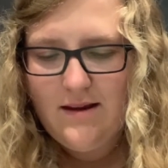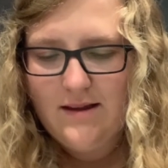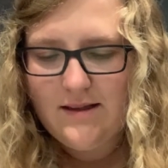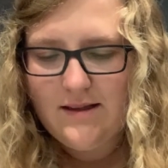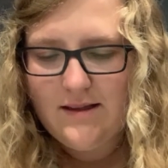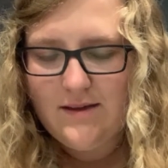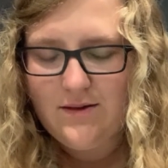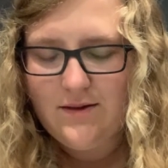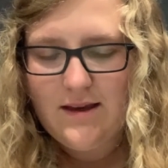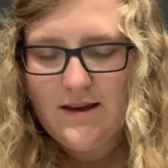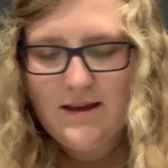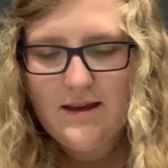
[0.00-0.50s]

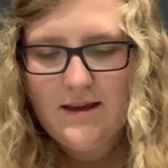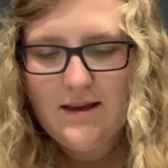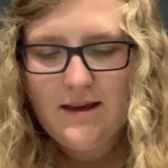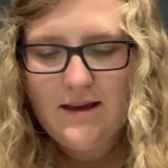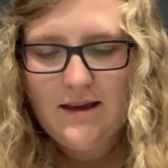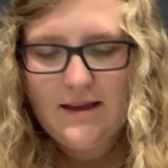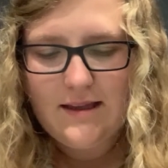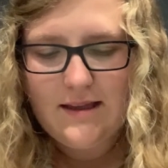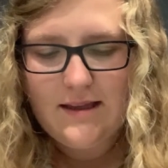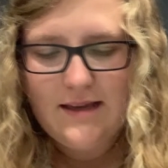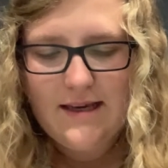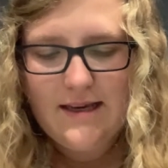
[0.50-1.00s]
so
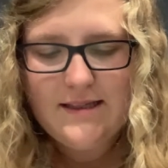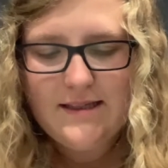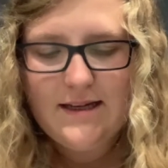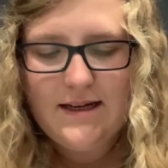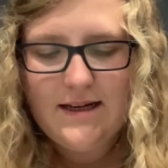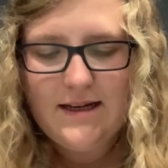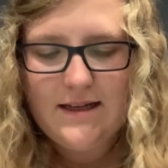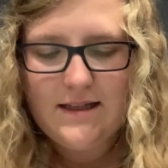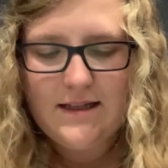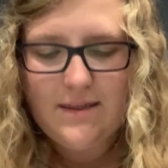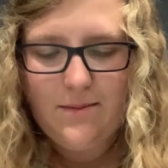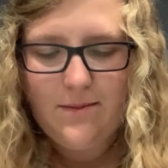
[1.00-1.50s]
he takes
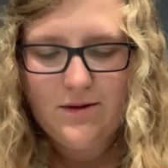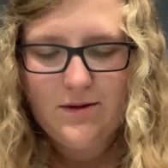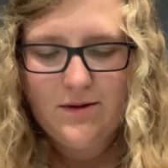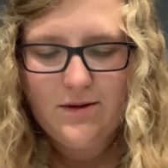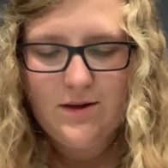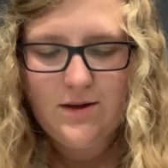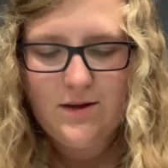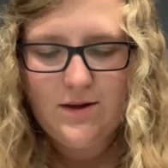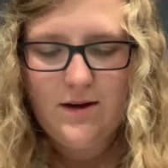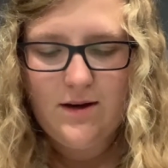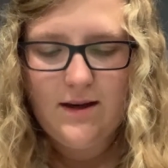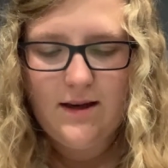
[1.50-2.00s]
it as an
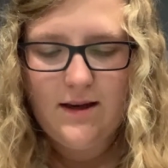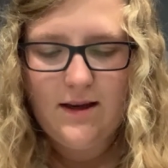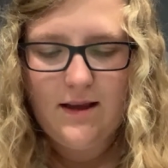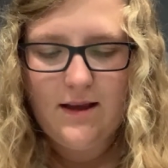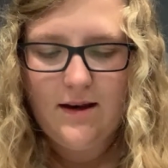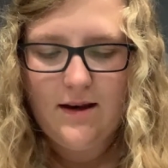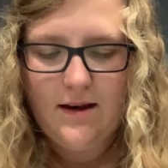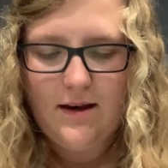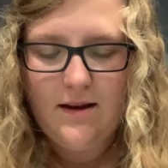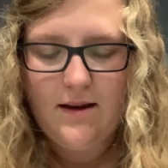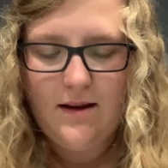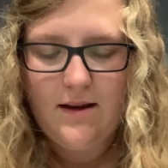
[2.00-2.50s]

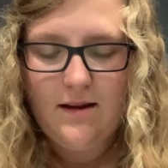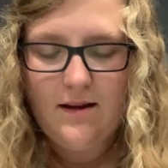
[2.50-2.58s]
opportunity, and